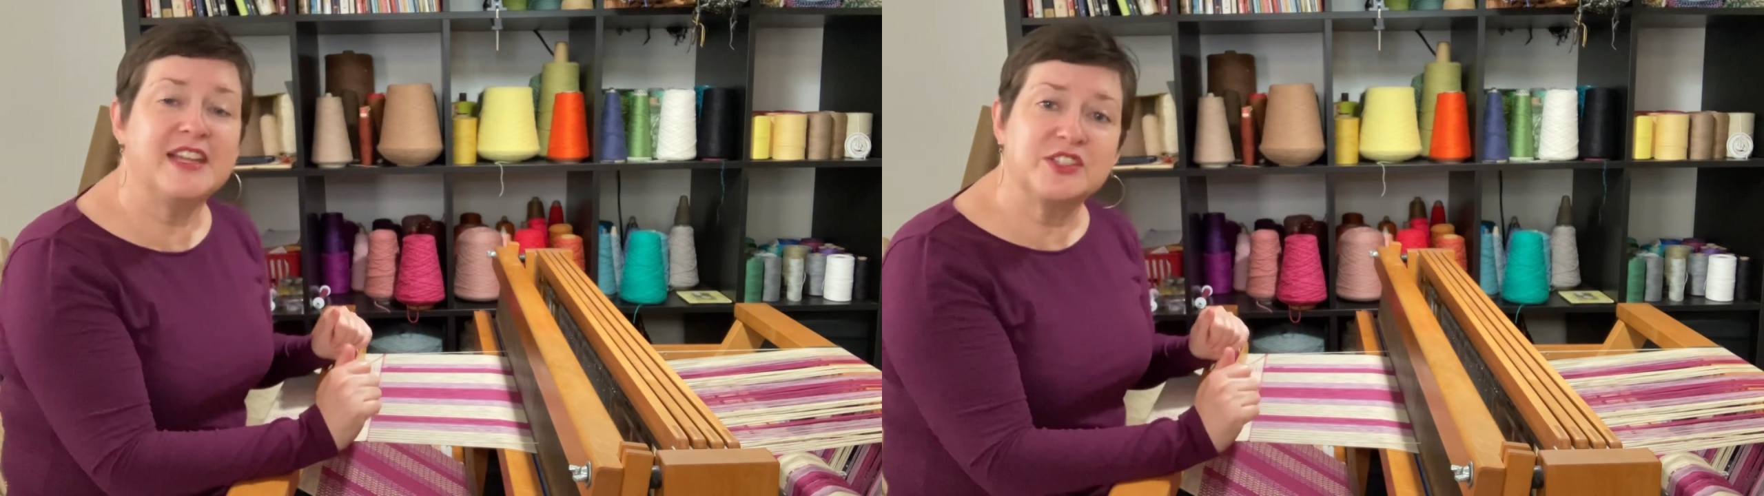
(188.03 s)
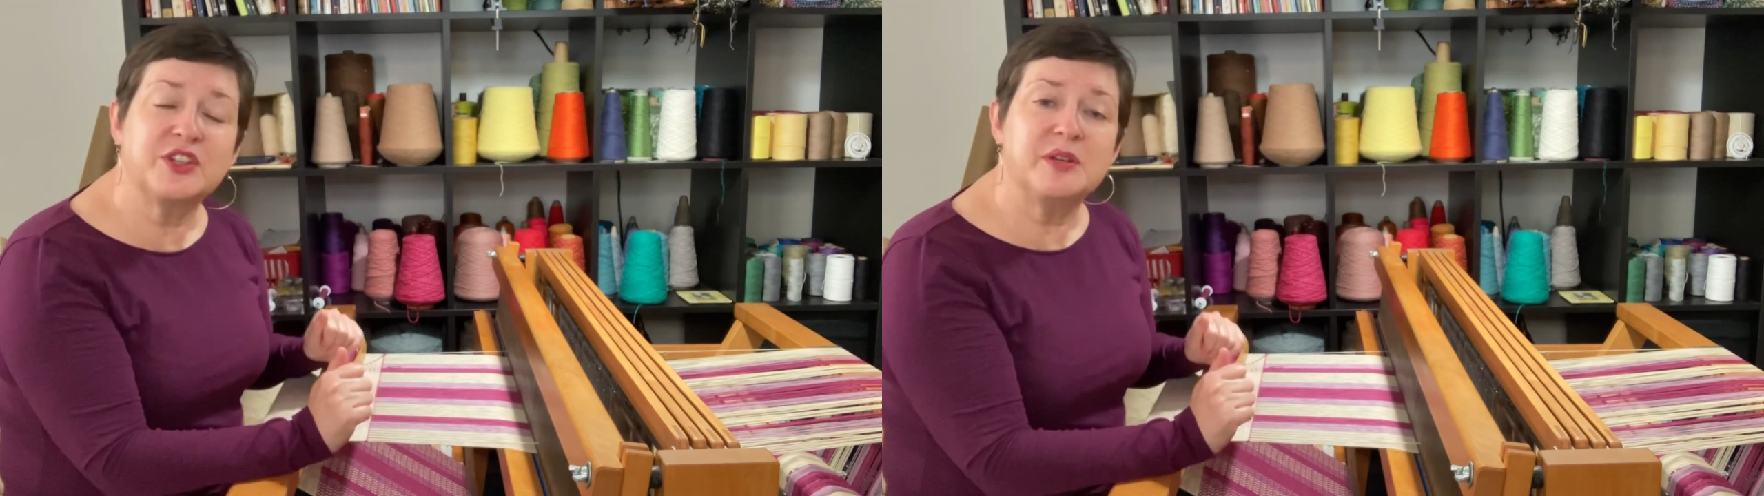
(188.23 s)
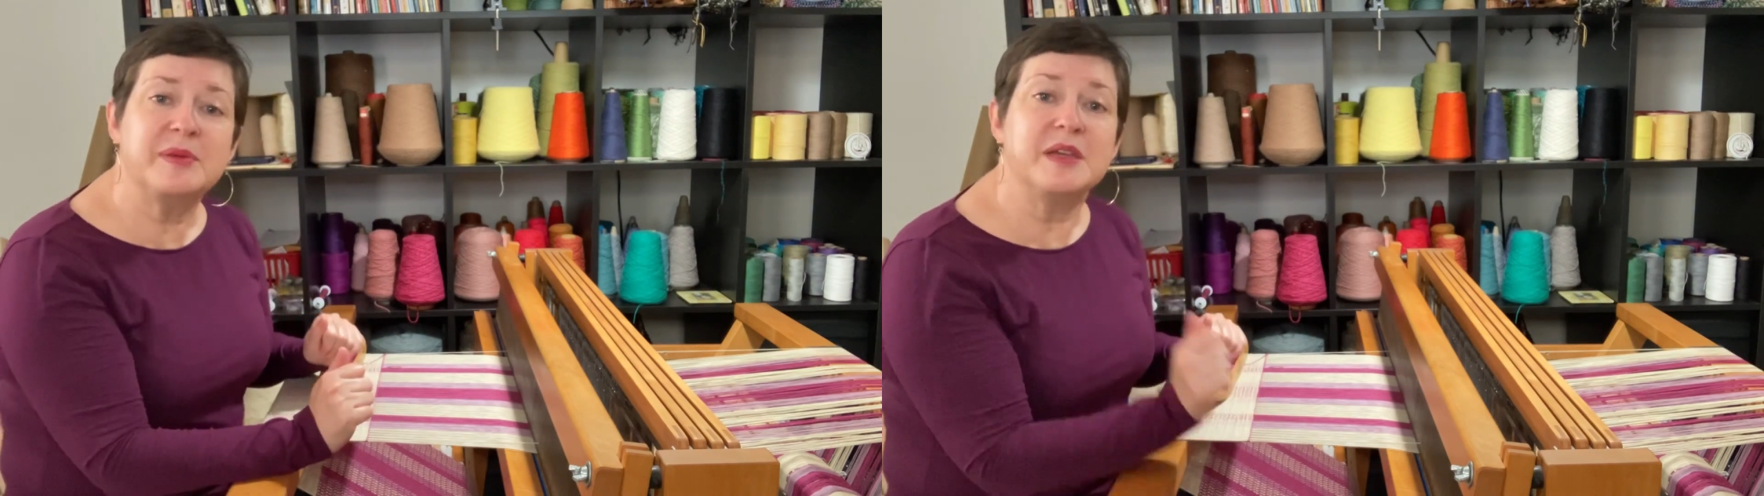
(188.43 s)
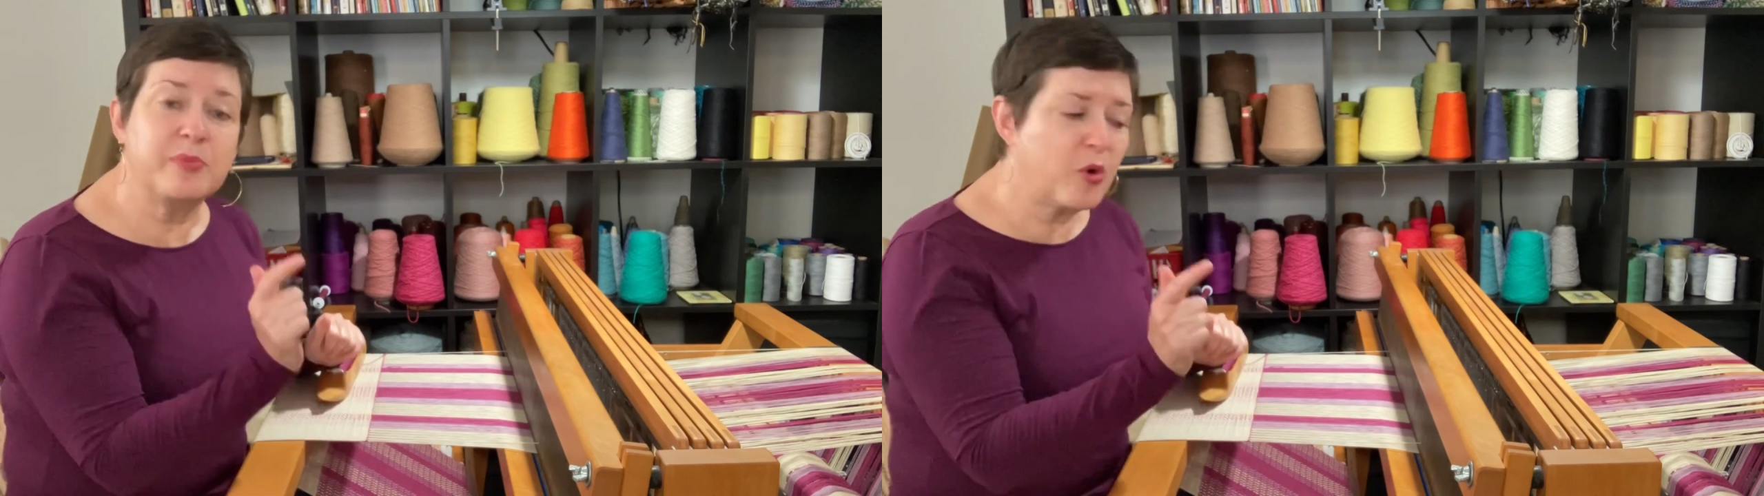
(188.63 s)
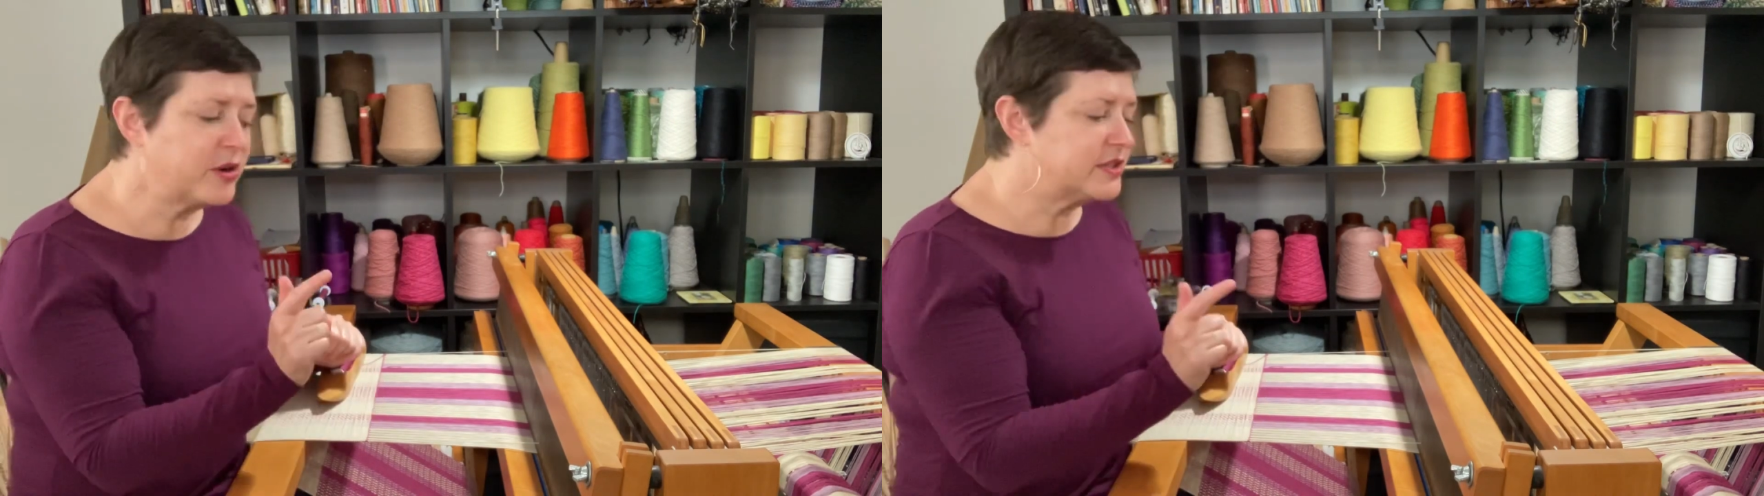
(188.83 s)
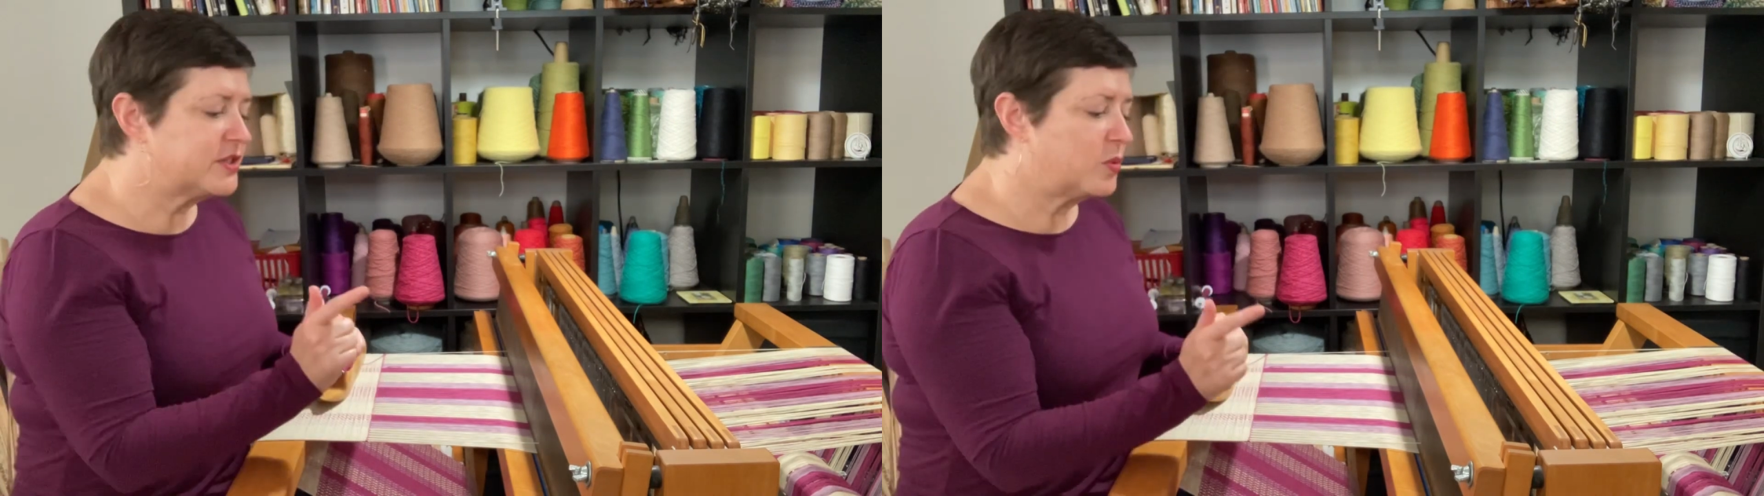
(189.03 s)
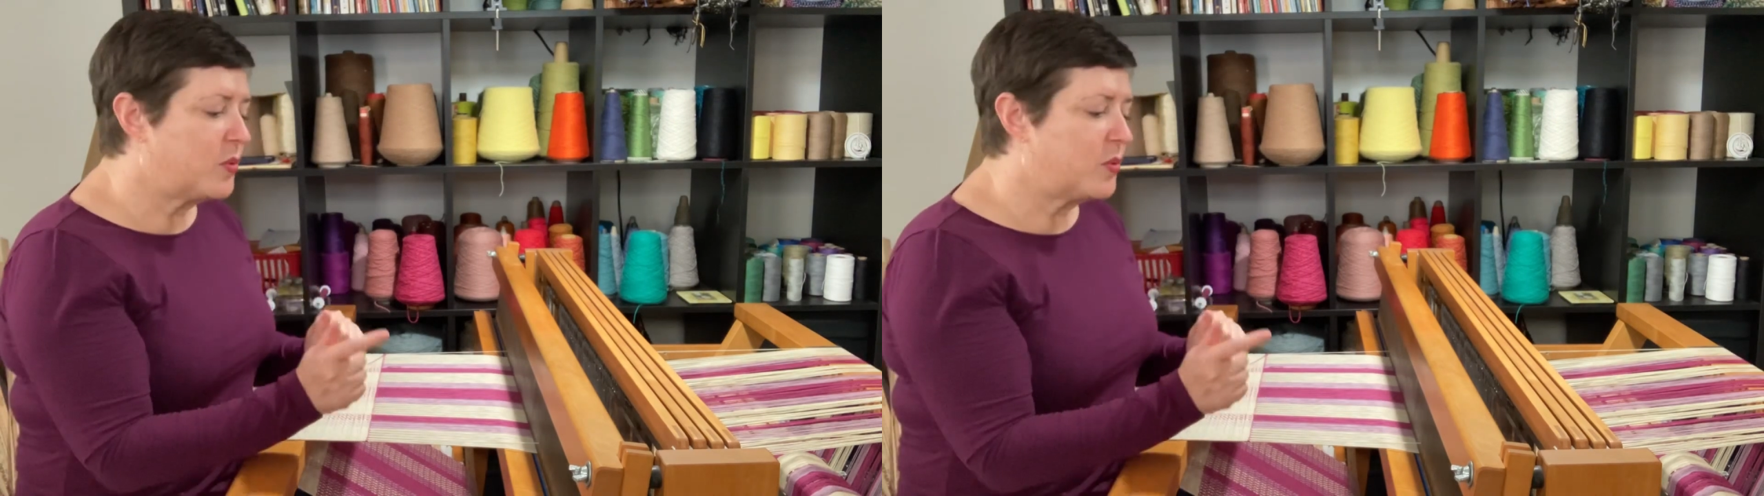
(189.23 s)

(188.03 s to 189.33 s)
is going to be important